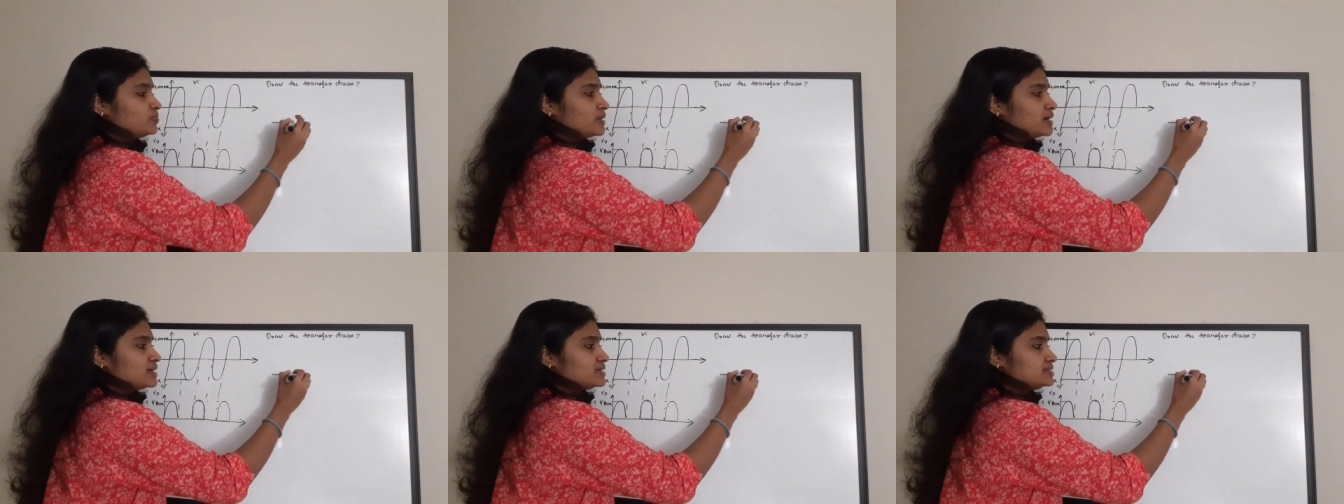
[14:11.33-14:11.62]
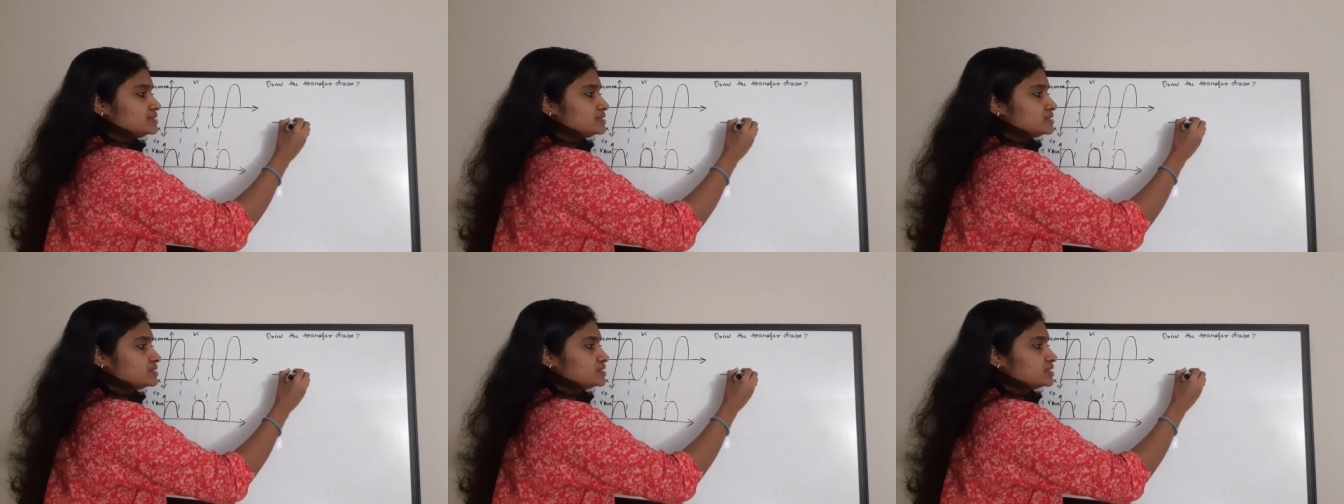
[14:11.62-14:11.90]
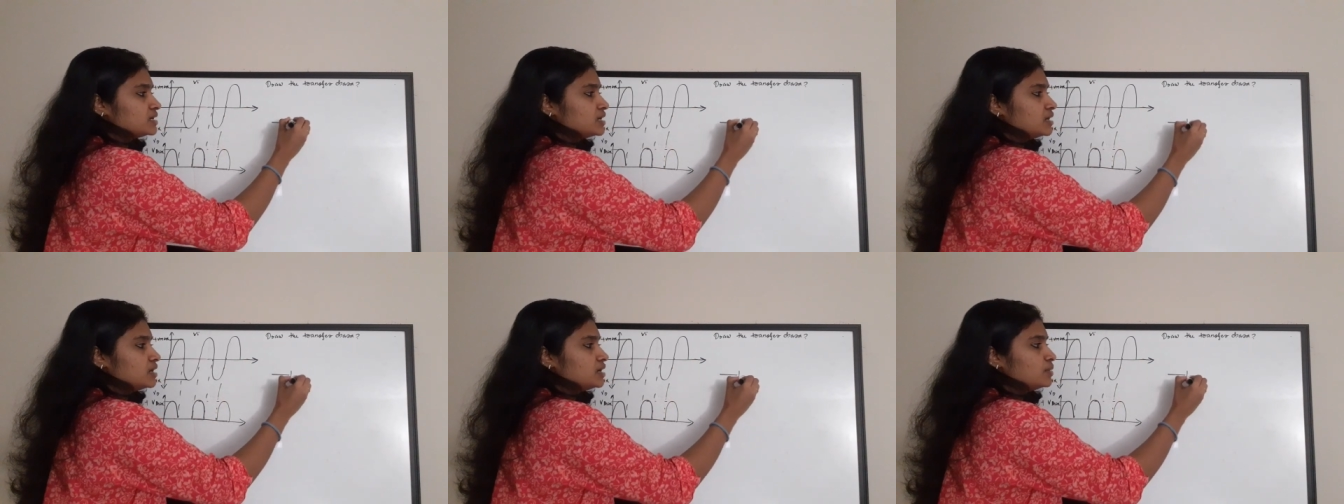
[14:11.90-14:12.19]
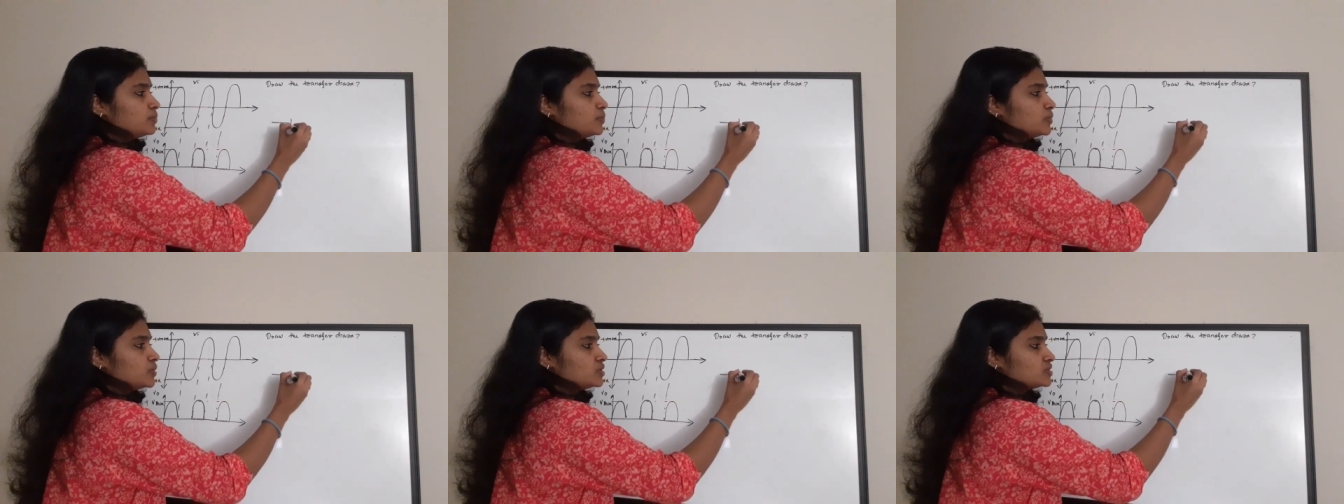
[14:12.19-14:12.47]
passes the
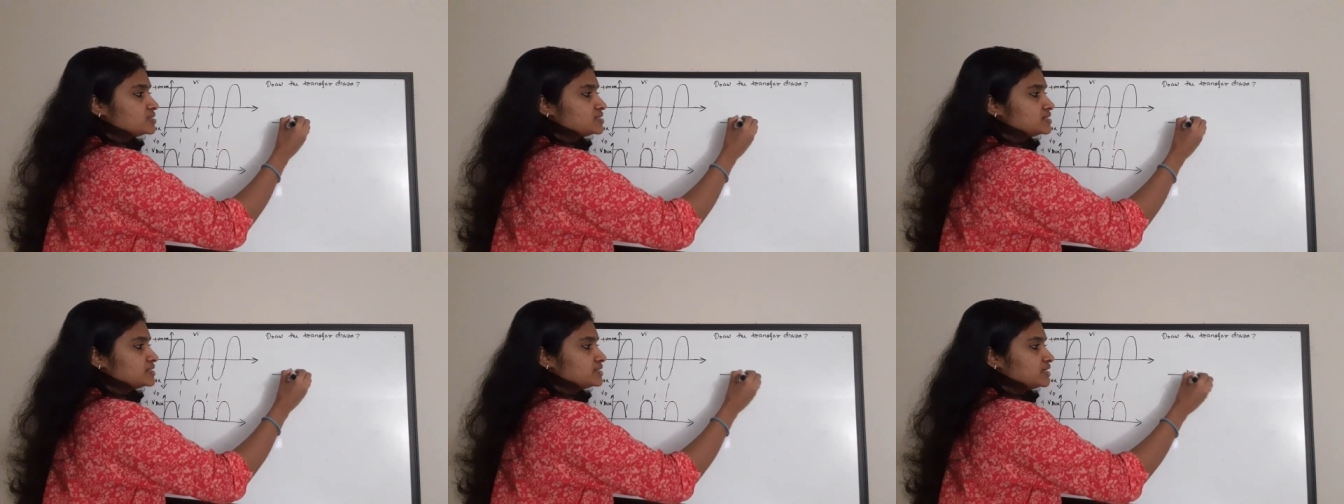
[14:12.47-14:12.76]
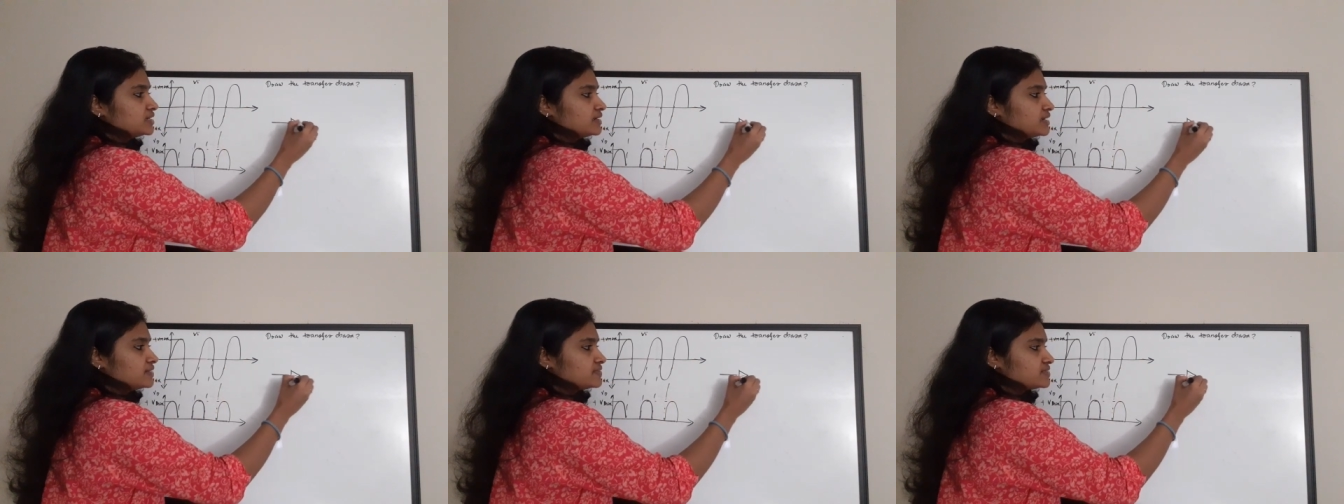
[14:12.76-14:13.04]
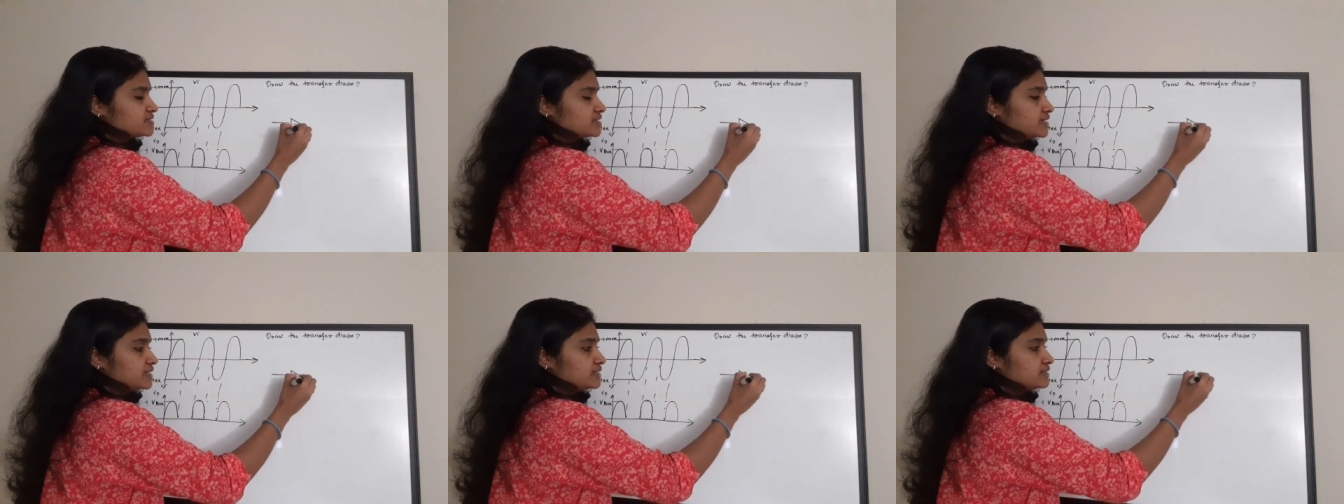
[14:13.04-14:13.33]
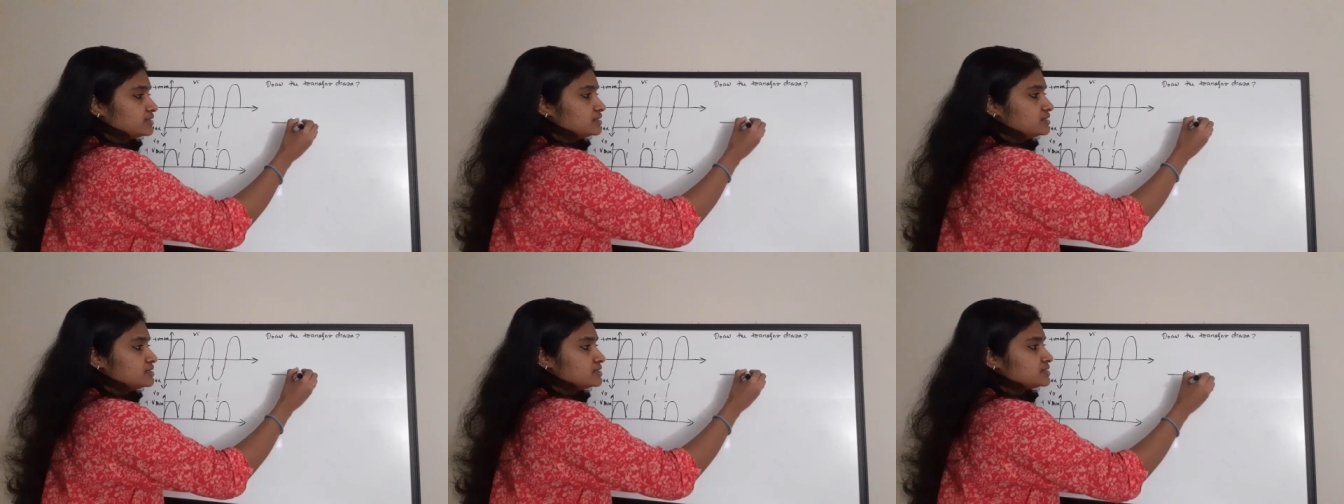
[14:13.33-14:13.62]
positive half
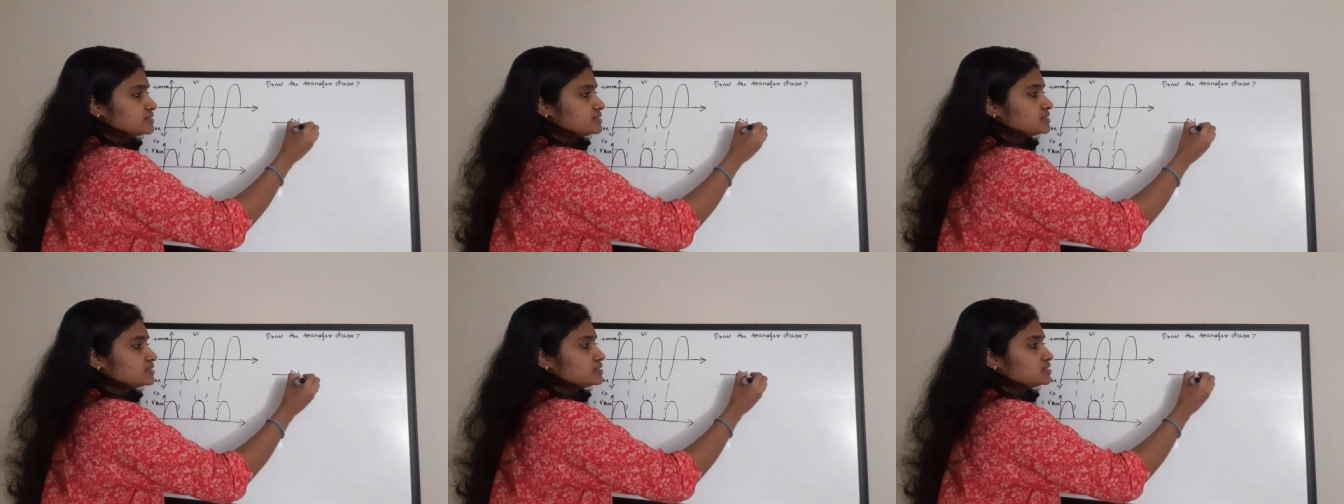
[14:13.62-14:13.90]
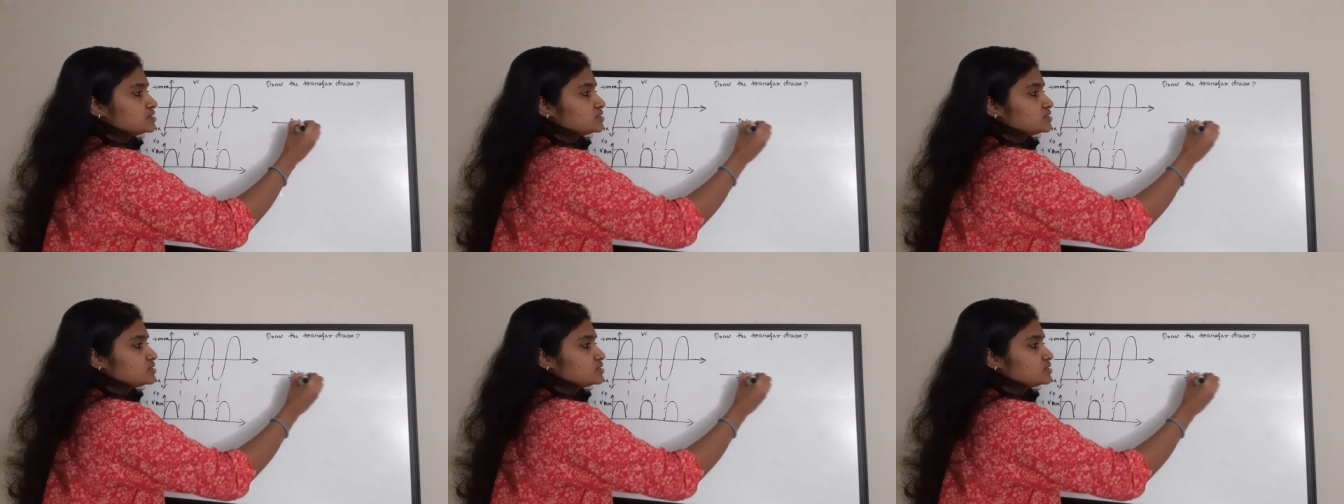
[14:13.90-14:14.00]
cycles.